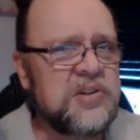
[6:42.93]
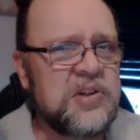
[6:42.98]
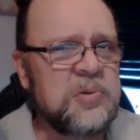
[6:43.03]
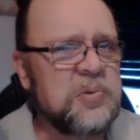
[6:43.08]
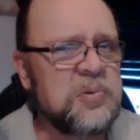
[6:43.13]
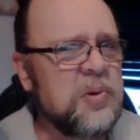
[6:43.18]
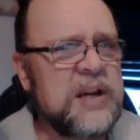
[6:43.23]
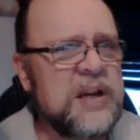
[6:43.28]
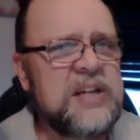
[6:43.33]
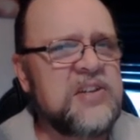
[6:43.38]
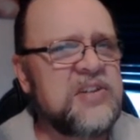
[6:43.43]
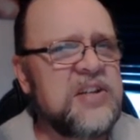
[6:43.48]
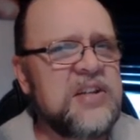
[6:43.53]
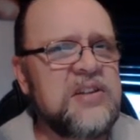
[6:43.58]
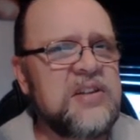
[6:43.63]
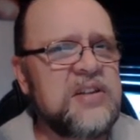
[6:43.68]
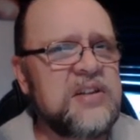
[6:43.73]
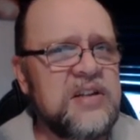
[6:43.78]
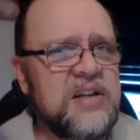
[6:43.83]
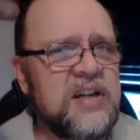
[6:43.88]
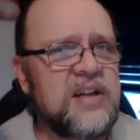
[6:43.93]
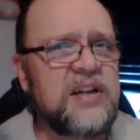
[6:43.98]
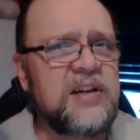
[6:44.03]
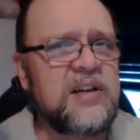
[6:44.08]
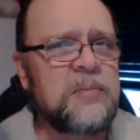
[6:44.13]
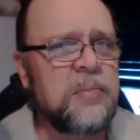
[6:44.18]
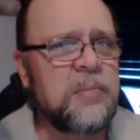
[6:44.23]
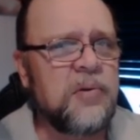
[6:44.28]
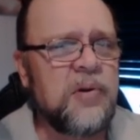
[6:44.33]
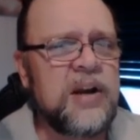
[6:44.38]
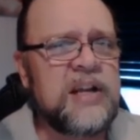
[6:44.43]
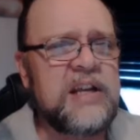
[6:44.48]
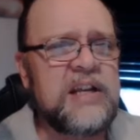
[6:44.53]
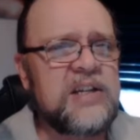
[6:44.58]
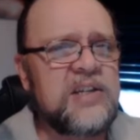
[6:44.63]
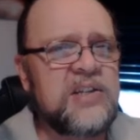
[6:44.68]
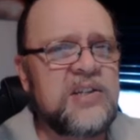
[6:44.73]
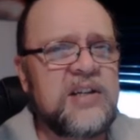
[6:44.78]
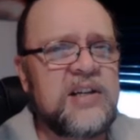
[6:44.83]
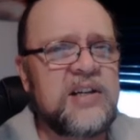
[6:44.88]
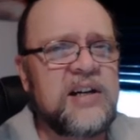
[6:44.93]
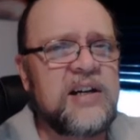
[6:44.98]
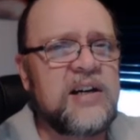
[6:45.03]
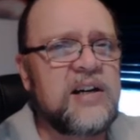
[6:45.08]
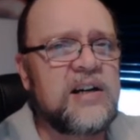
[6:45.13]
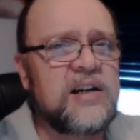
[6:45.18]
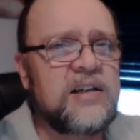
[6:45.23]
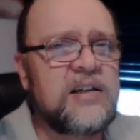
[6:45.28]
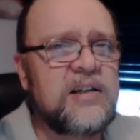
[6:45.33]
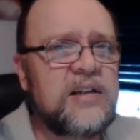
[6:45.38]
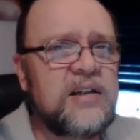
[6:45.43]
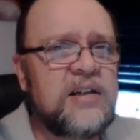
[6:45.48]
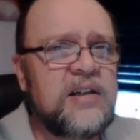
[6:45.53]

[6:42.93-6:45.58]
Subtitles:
and raising the dead. Praise God.